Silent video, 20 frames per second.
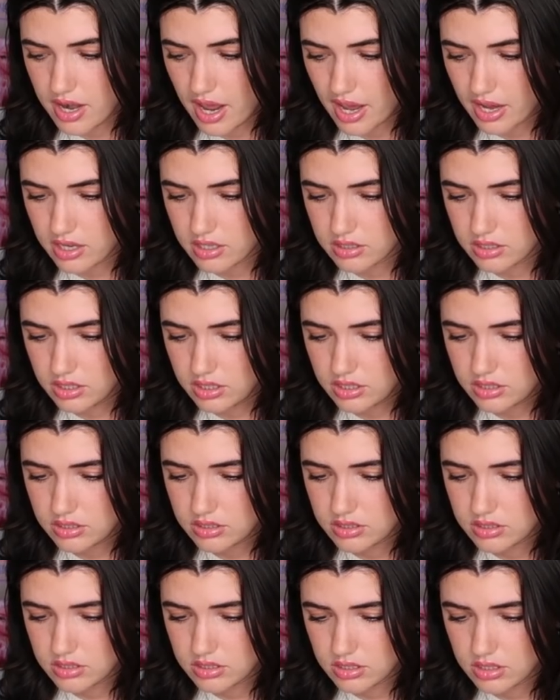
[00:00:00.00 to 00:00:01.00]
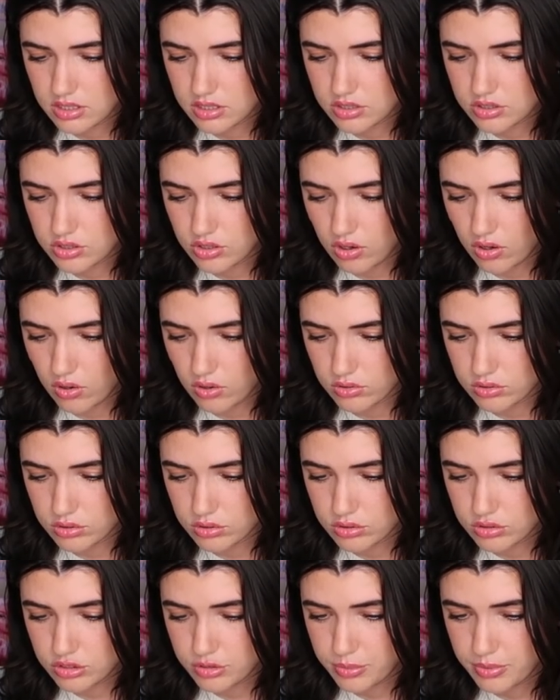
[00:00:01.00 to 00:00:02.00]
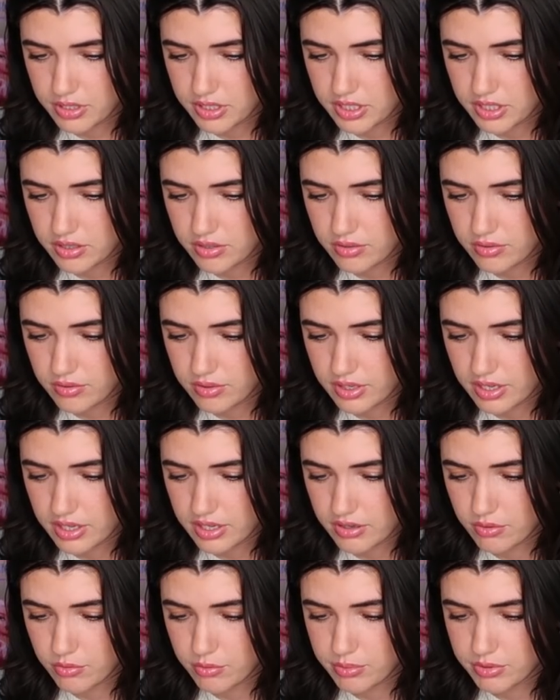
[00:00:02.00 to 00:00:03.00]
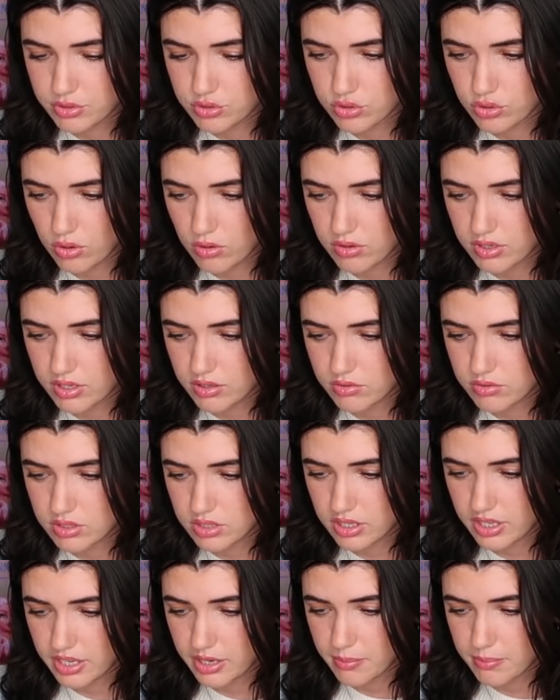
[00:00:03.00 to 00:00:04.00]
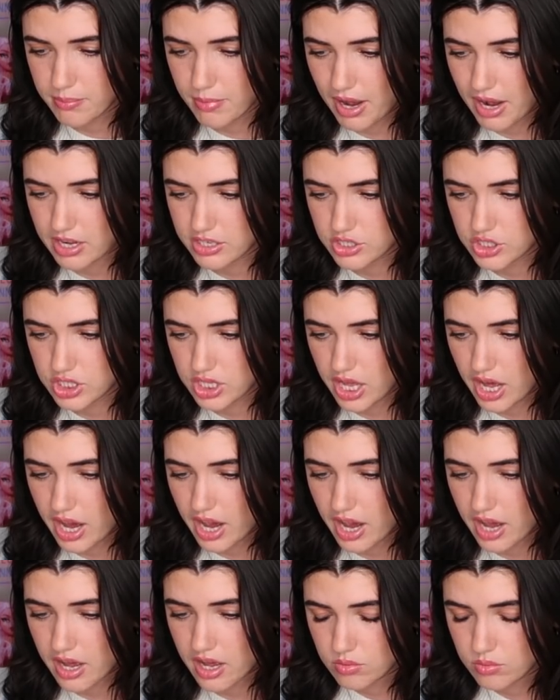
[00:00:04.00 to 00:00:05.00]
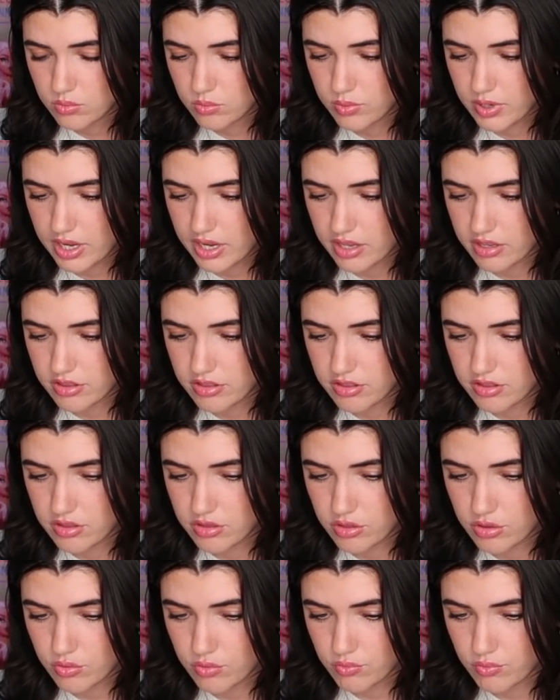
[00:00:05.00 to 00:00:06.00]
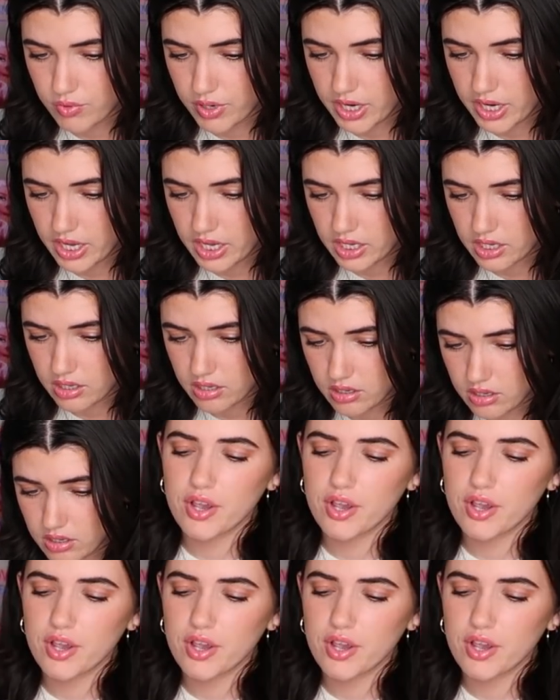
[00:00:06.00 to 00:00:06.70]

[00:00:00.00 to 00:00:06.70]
Necklace is also super cute, and it would be so cute to like match that with the ring.